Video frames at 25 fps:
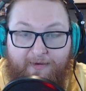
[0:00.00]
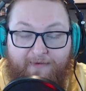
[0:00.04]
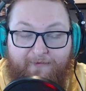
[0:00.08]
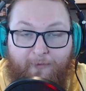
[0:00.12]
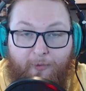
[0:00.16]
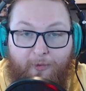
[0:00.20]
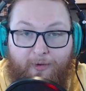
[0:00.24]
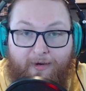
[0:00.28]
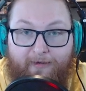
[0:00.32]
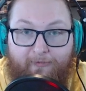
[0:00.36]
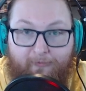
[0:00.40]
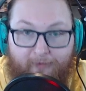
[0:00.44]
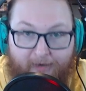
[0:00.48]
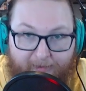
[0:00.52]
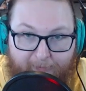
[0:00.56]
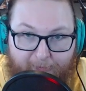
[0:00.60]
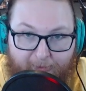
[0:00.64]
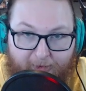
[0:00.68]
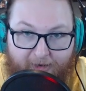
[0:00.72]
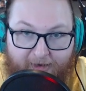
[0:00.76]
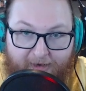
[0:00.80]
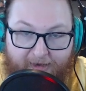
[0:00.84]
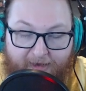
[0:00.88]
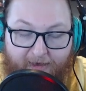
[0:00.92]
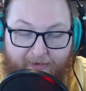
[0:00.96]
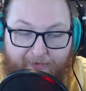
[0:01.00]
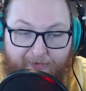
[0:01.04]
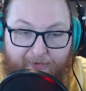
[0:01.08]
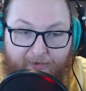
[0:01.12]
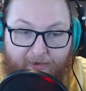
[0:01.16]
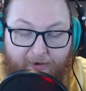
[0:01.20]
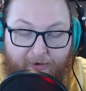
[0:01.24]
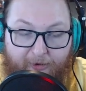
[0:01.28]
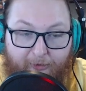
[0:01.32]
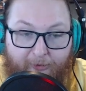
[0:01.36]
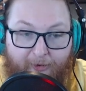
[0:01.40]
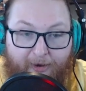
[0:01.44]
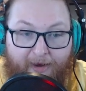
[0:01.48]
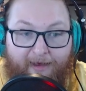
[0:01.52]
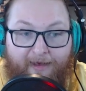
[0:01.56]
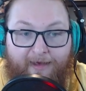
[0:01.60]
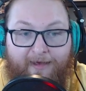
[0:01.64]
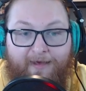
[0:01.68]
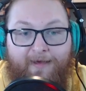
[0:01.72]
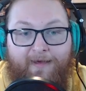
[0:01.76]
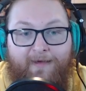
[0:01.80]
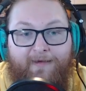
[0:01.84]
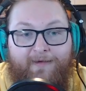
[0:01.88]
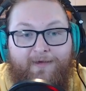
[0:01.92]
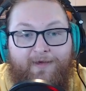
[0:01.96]
for a reprint yet, though.
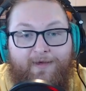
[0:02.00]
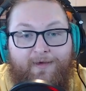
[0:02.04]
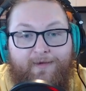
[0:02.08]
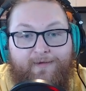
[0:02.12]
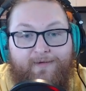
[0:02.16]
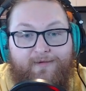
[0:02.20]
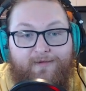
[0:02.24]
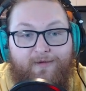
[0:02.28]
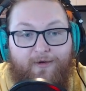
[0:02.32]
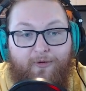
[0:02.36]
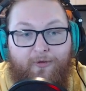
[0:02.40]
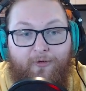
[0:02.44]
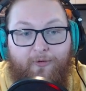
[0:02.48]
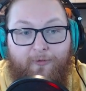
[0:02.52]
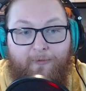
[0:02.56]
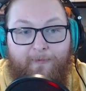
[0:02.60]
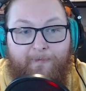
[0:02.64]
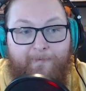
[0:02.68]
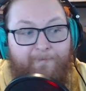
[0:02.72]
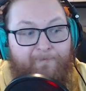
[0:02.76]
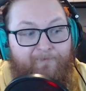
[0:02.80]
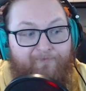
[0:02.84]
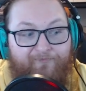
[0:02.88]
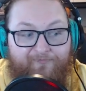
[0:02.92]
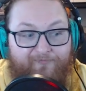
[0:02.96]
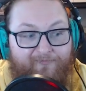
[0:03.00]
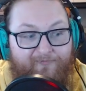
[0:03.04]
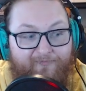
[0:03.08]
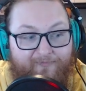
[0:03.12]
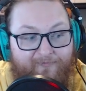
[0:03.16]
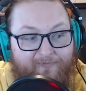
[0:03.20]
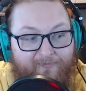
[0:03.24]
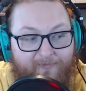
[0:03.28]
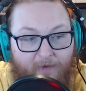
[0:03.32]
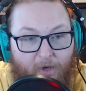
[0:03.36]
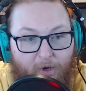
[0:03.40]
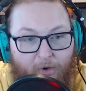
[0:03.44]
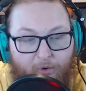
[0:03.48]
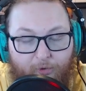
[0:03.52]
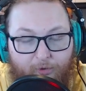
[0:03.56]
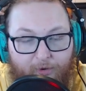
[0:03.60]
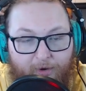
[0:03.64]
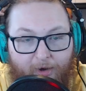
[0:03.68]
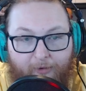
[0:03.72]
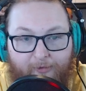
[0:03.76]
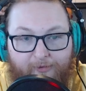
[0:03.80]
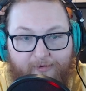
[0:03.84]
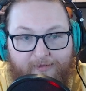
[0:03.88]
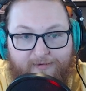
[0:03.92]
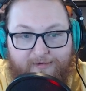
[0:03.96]
So, who
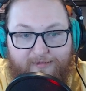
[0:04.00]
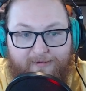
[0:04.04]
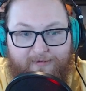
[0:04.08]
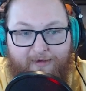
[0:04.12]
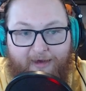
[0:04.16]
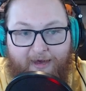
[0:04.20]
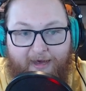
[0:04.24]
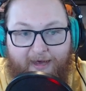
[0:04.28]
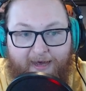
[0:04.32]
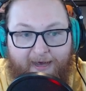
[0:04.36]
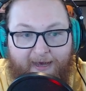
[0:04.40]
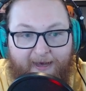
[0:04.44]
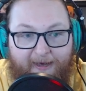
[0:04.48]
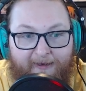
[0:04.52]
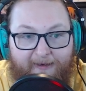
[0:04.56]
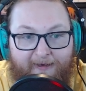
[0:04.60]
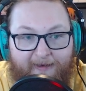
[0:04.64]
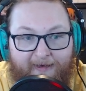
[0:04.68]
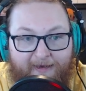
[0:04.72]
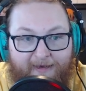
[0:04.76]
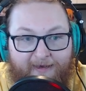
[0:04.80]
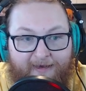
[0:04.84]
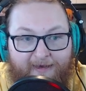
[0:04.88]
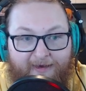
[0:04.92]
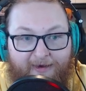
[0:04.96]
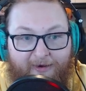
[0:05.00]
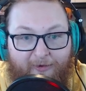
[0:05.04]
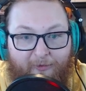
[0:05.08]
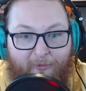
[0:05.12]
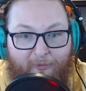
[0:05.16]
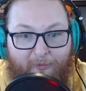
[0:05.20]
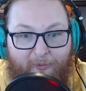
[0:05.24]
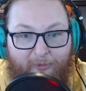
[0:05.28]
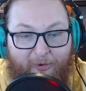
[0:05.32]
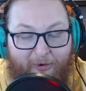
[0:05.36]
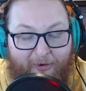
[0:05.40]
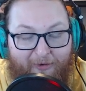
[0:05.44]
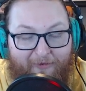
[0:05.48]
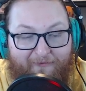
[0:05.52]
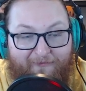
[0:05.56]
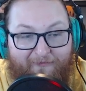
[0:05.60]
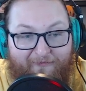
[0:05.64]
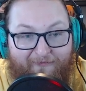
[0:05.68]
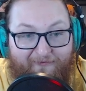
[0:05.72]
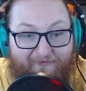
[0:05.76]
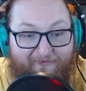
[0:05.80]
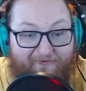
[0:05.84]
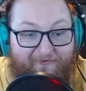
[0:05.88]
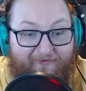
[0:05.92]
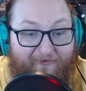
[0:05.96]
knows? We're,
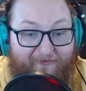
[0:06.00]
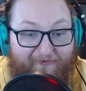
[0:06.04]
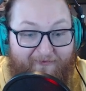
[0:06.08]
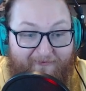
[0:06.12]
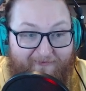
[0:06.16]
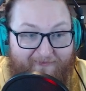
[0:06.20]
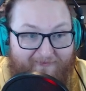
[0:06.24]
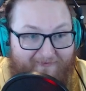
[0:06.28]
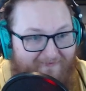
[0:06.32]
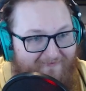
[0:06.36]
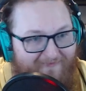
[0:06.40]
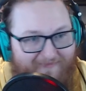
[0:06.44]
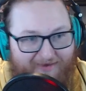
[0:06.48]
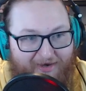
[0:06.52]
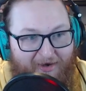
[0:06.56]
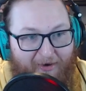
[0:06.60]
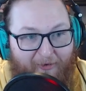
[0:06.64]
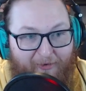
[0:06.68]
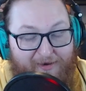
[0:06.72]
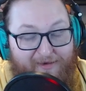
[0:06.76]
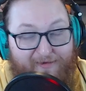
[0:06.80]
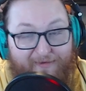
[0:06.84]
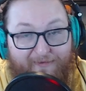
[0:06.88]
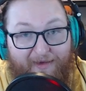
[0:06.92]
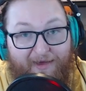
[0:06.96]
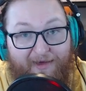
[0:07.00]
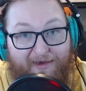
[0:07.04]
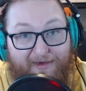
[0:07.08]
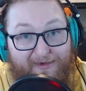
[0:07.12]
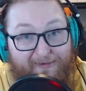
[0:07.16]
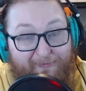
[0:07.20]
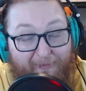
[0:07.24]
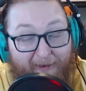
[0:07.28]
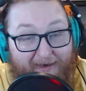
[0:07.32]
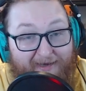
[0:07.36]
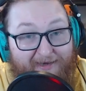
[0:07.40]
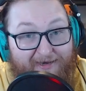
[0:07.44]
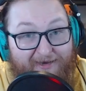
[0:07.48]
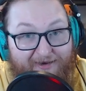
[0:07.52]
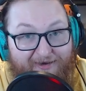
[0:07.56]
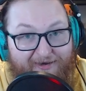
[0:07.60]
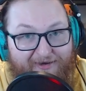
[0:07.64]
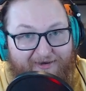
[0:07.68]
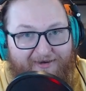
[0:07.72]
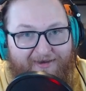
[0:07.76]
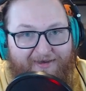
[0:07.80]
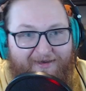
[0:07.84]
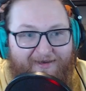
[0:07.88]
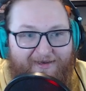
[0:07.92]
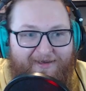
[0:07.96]
it's expected
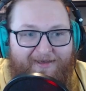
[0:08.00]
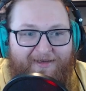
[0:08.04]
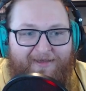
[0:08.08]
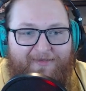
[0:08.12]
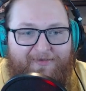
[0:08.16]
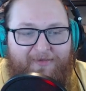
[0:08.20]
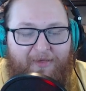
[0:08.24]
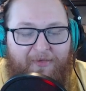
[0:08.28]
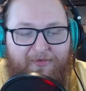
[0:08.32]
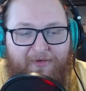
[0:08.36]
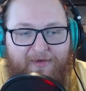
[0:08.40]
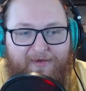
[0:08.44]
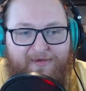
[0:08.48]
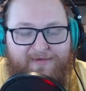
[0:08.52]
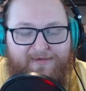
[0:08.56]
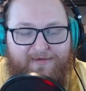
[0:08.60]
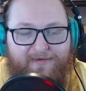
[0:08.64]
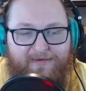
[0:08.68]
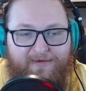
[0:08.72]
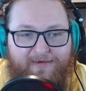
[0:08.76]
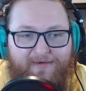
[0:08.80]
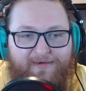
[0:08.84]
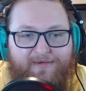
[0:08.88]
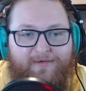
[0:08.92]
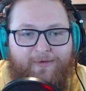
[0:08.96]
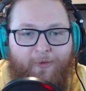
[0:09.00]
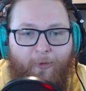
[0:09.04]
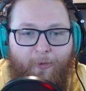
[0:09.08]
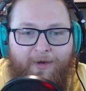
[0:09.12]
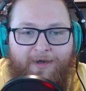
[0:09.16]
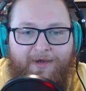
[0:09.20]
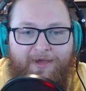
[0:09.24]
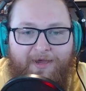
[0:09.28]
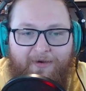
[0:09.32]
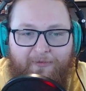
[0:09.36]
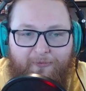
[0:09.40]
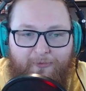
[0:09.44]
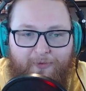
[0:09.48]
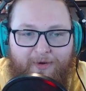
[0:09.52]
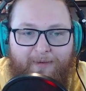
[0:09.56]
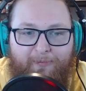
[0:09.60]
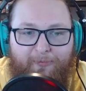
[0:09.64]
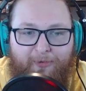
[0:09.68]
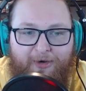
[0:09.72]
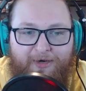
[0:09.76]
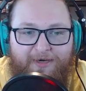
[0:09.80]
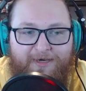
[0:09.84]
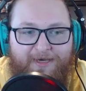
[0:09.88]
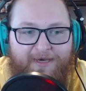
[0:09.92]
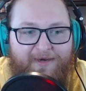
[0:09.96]
that this is going to get
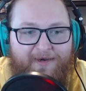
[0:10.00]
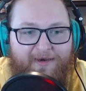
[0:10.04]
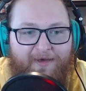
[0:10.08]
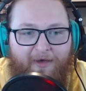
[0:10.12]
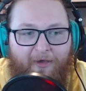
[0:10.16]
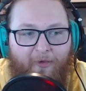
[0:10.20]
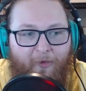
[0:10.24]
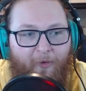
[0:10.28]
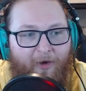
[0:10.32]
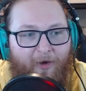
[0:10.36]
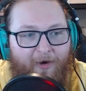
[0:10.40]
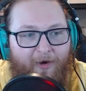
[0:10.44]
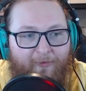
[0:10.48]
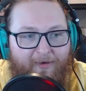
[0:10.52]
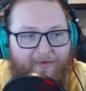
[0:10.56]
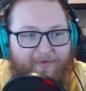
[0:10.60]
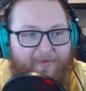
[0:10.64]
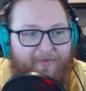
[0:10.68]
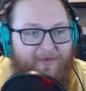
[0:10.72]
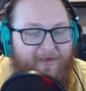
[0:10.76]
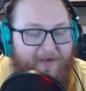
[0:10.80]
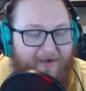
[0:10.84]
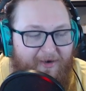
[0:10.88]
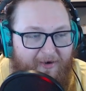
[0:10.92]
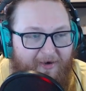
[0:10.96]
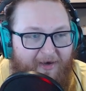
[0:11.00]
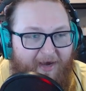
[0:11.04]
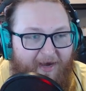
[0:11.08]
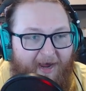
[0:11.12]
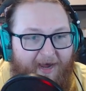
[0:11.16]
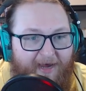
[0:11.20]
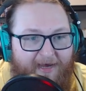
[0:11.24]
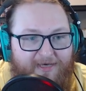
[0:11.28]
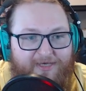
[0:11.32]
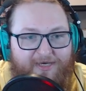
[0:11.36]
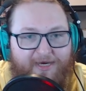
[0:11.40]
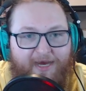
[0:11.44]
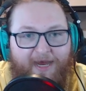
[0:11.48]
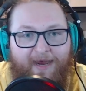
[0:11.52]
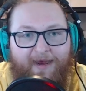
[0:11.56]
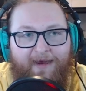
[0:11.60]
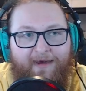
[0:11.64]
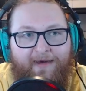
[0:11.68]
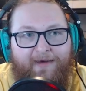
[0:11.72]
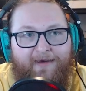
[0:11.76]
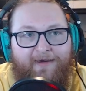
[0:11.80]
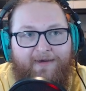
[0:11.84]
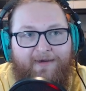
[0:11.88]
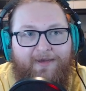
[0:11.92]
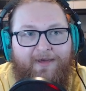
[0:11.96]
reprinted along with Tier Cash
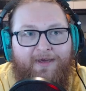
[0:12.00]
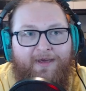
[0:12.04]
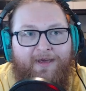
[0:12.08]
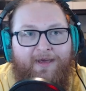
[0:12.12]
and